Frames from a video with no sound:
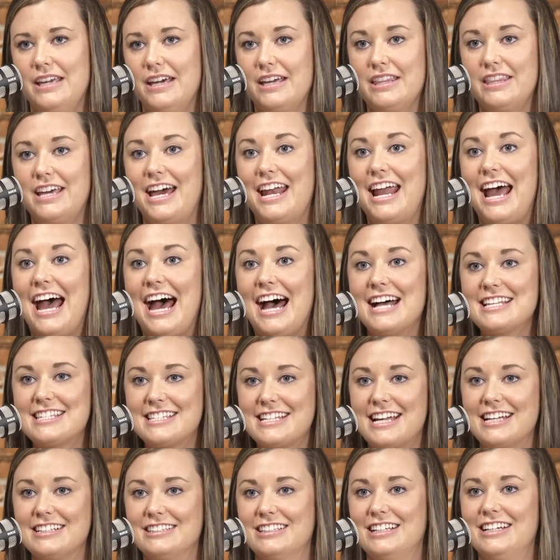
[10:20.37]
Yeah, that
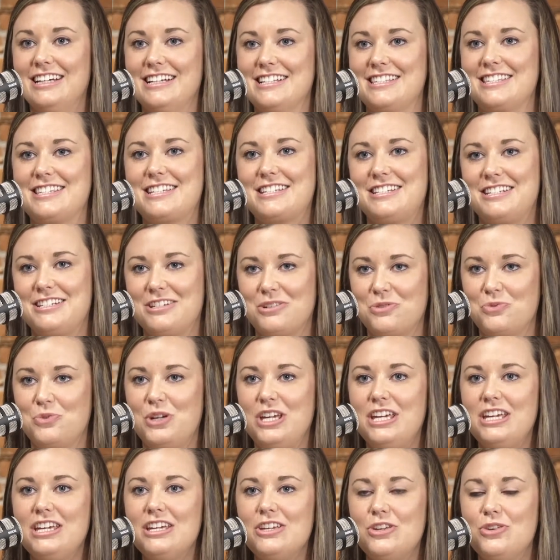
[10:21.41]
asset list,
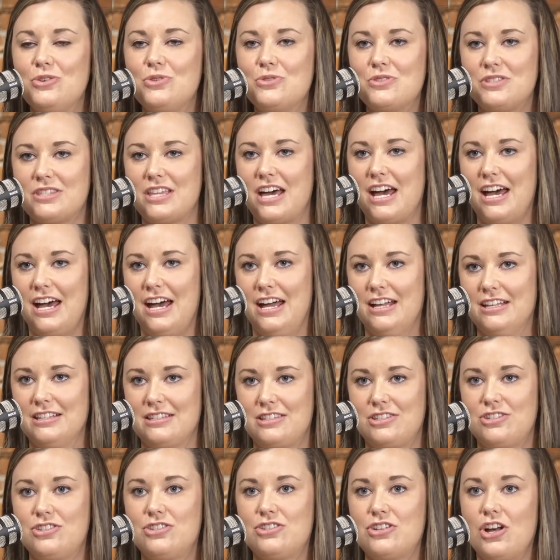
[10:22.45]
we use
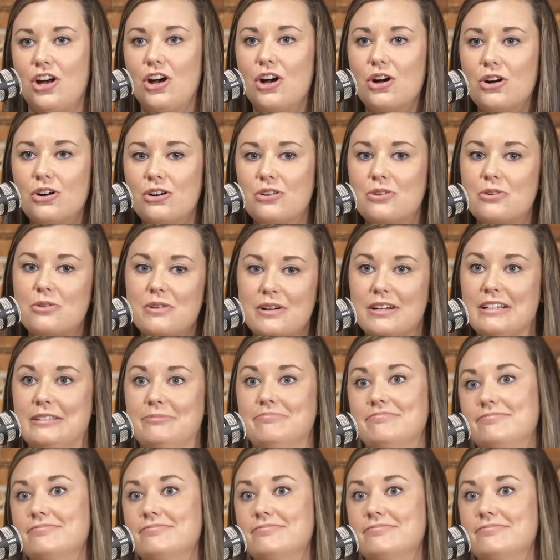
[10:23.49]
that so